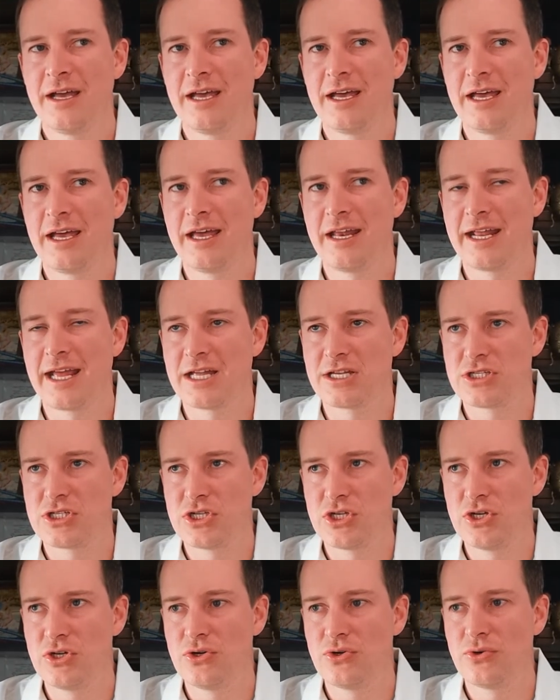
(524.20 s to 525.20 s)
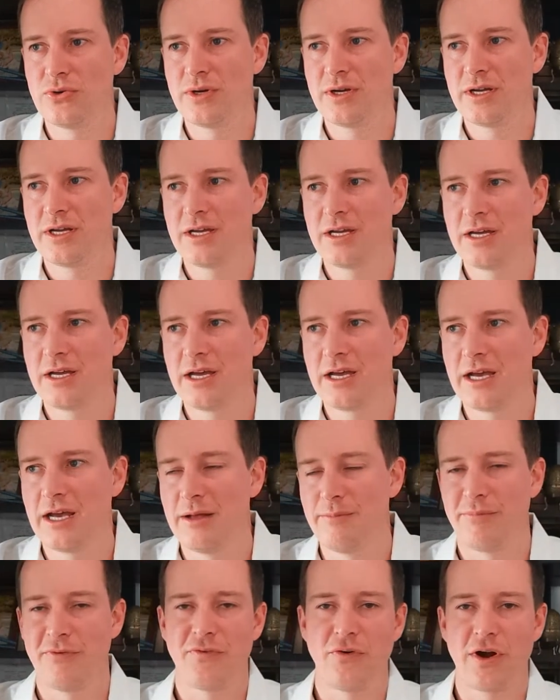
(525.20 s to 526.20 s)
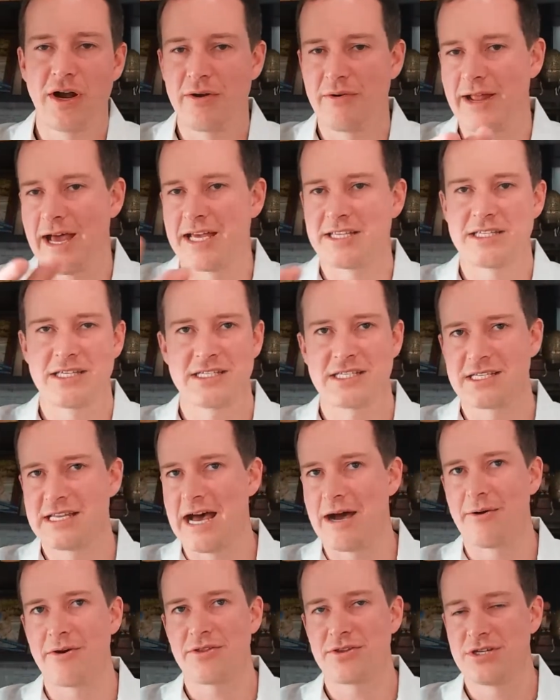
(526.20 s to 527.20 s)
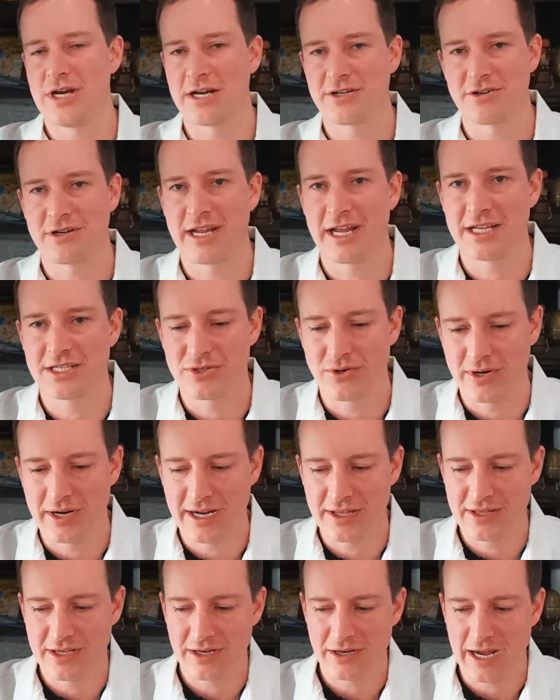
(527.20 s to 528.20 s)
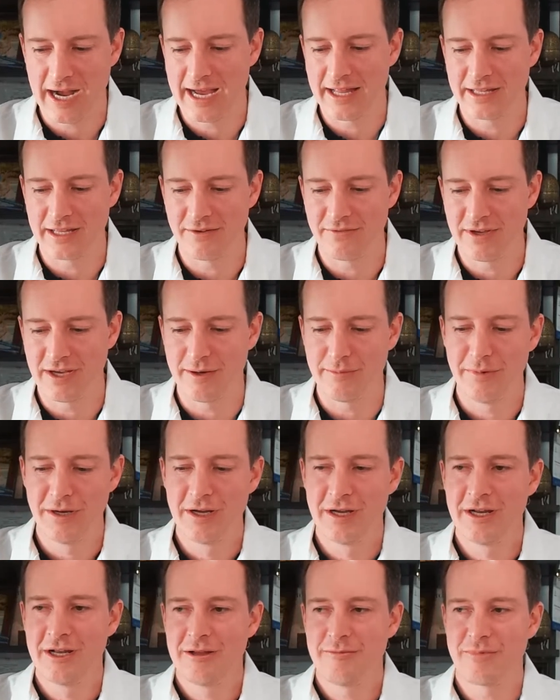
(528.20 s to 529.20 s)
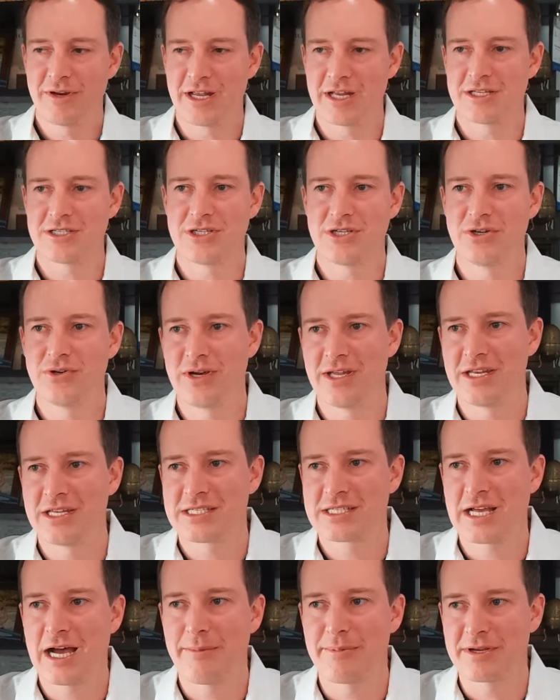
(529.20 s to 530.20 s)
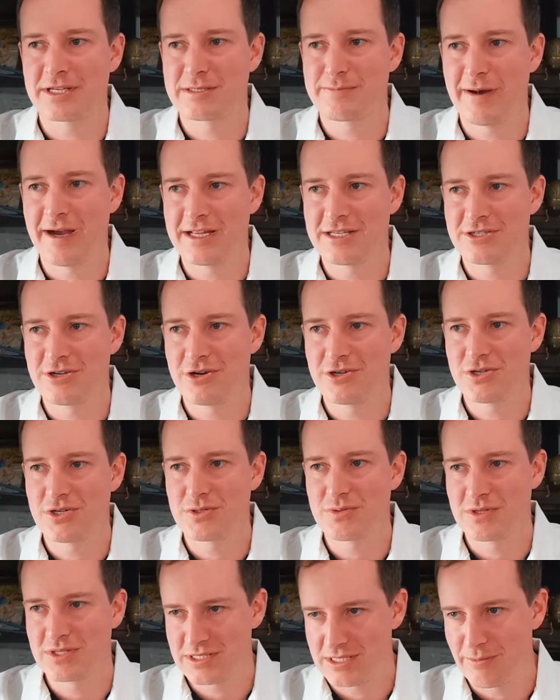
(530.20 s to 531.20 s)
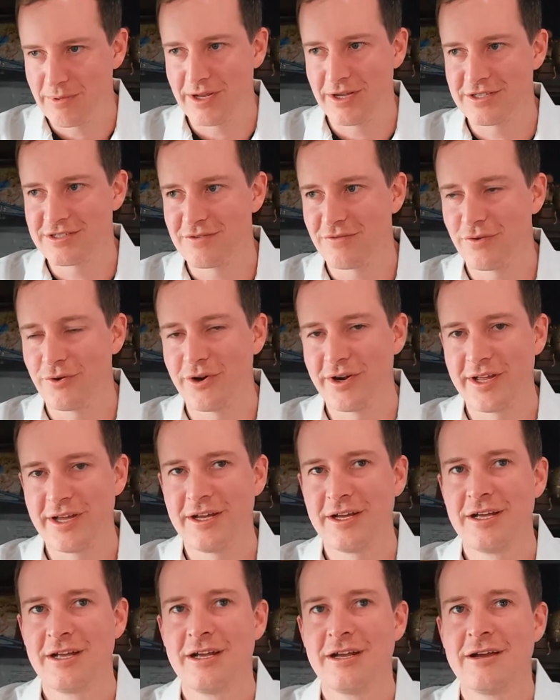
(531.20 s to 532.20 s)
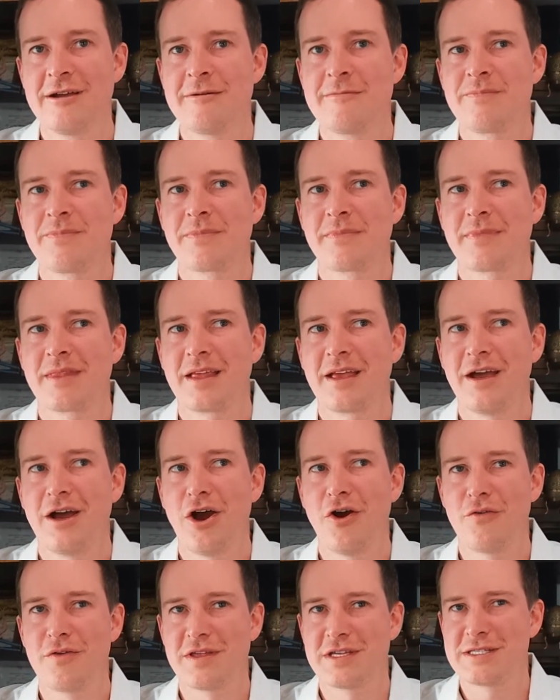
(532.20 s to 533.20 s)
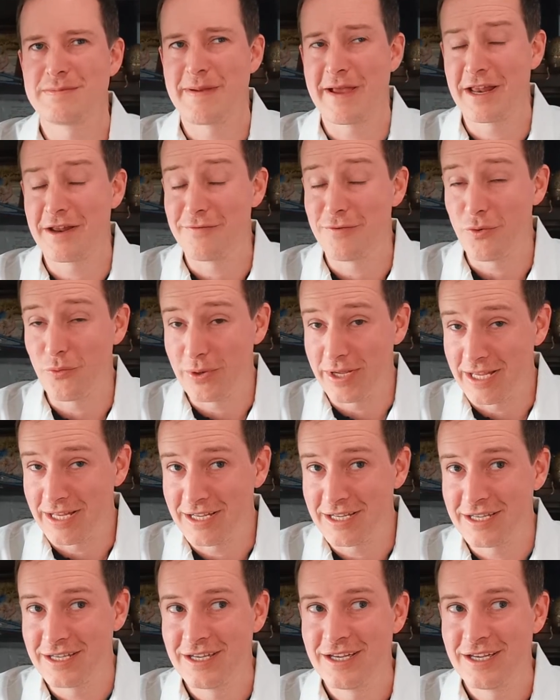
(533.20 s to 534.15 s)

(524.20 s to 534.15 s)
and he had two. And before anyone asks, this is not with Dr. Cantor. I think highly of him, but he had two endoscopic spine surgeries with someone else in Florida over the span of a week,